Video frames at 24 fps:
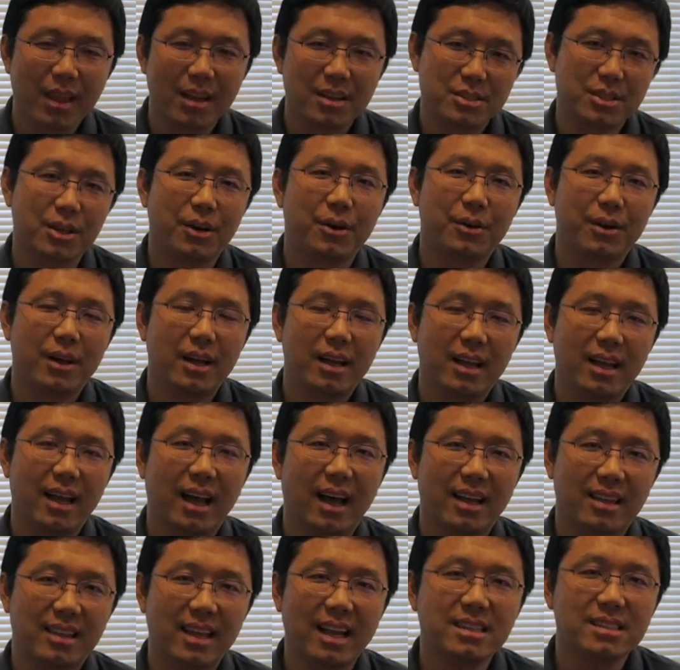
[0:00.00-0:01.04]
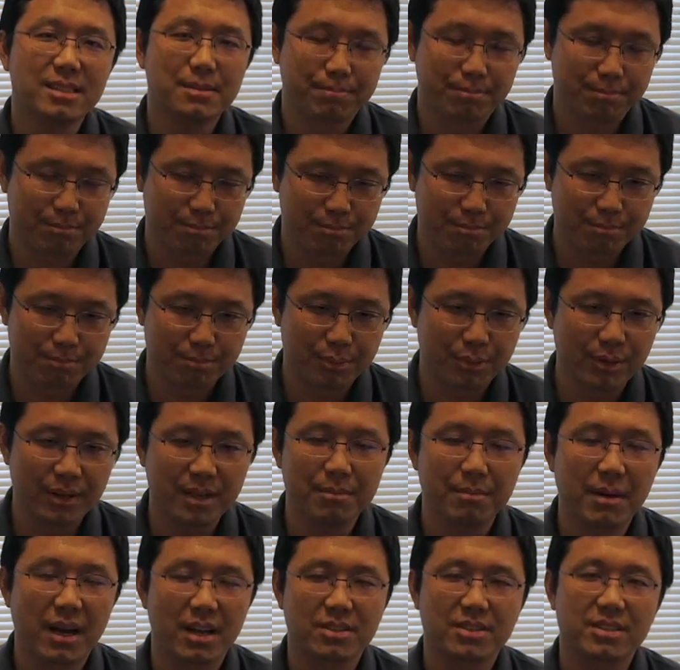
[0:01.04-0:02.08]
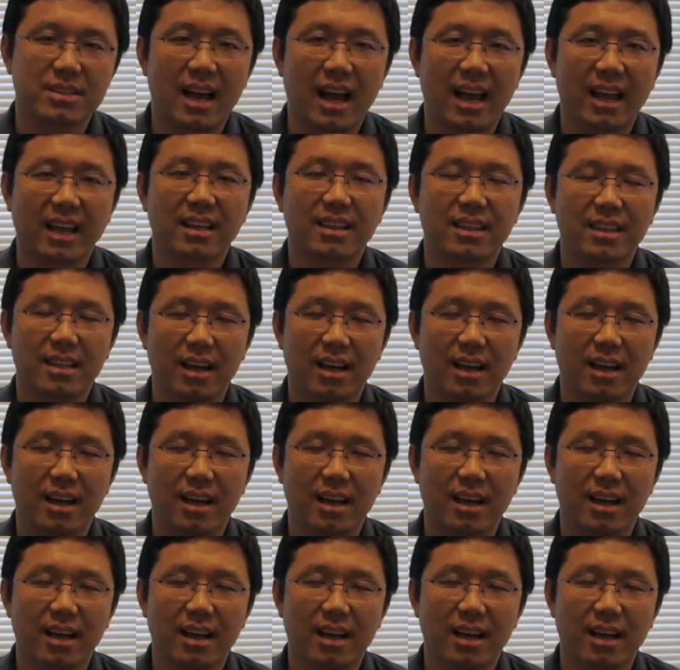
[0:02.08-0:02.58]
So that's pretty much like